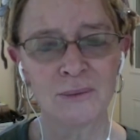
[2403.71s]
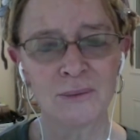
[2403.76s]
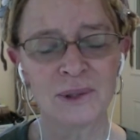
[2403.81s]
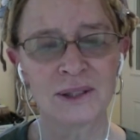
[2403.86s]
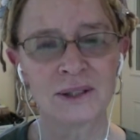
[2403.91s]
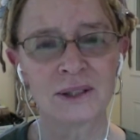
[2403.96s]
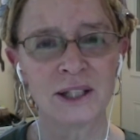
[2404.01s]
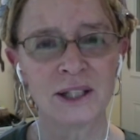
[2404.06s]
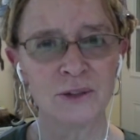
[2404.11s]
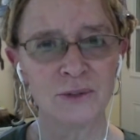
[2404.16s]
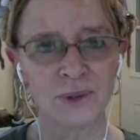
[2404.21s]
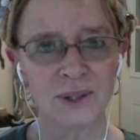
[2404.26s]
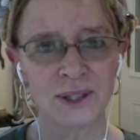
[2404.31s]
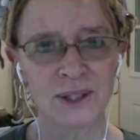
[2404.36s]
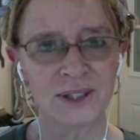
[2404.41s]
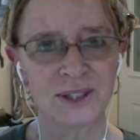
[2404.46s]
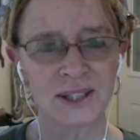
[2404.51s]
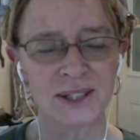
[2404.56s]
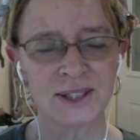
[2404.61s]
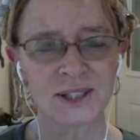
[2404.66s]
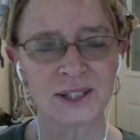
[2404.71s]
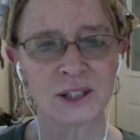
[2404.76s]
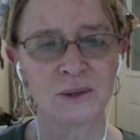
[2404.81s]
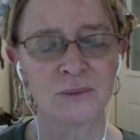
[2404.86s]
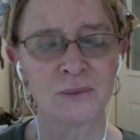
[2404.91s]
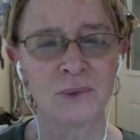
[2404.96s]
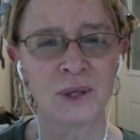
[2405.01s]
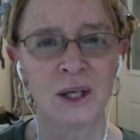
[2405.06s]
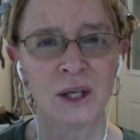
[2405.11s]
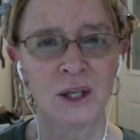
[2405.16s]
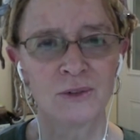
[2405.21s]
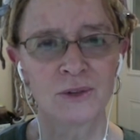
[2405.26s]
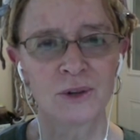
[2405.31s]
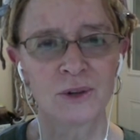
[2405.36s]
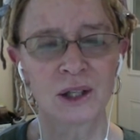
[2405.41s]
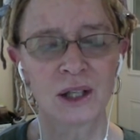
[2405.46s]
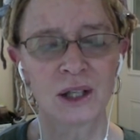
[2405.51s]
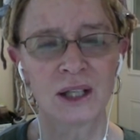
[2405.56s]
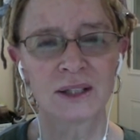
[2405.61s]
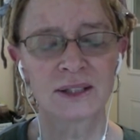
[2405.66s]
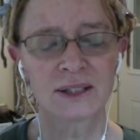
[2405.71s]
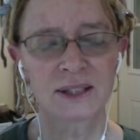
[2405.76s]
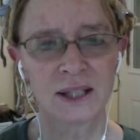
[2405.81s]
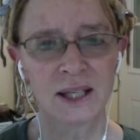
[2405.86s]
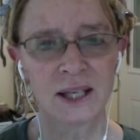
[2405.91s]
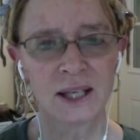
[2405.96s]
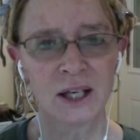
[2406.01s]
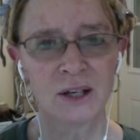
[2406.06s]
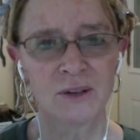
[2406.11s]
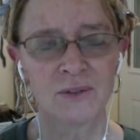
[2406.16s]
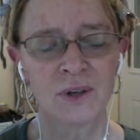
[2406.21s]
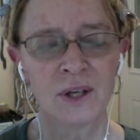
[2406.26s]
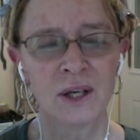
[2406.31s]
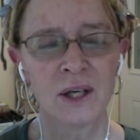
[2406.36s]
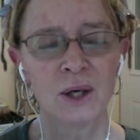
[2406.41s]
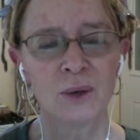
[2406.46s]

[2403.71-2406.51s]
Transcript: i'm a delivery system for god's love